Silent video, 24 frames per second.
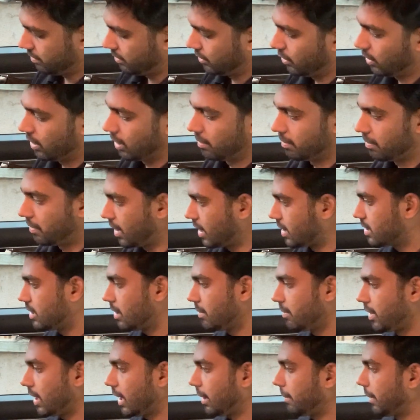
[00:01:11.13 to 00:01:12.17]
you can press
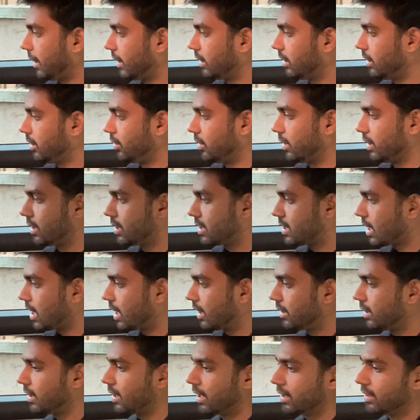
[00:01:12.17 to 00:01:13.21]
the brake pedal, you can
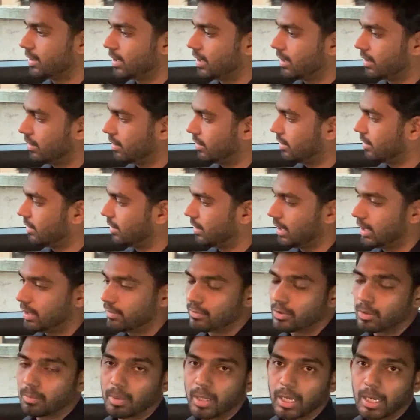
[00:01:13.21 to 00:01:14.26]
start it and then
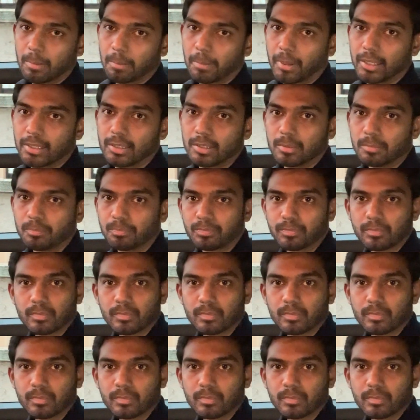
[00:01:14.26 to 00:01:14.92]
leave the brake pedal.